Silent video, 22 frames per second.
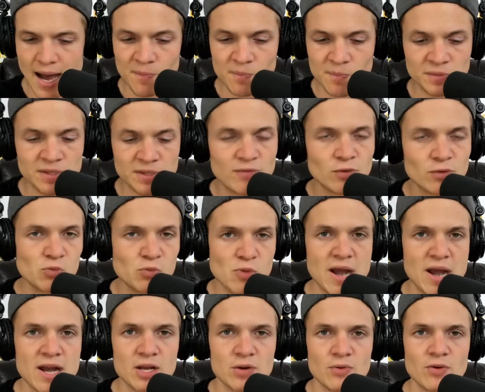Leave a
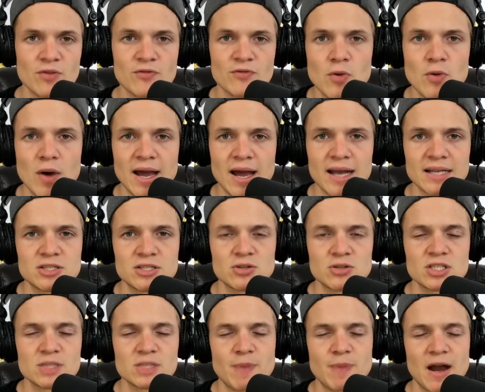rating and review on
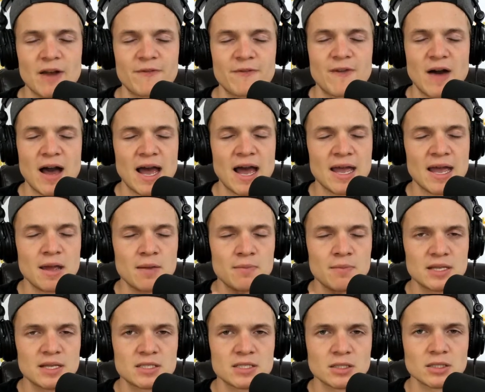iTunes, Spotify. It
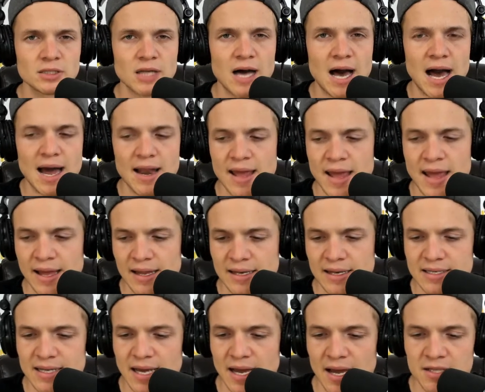means a lot,
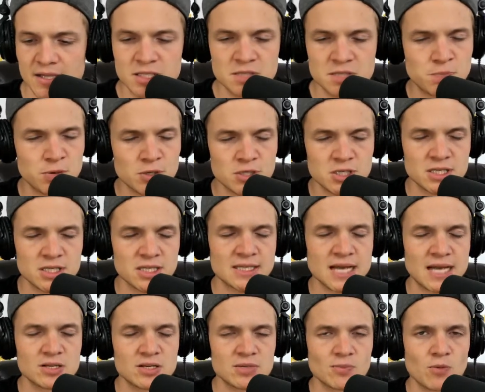and this pushes this
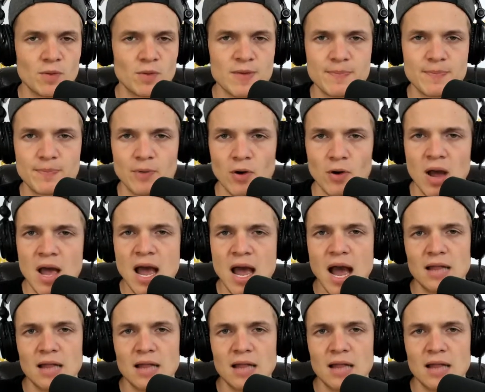out to more people.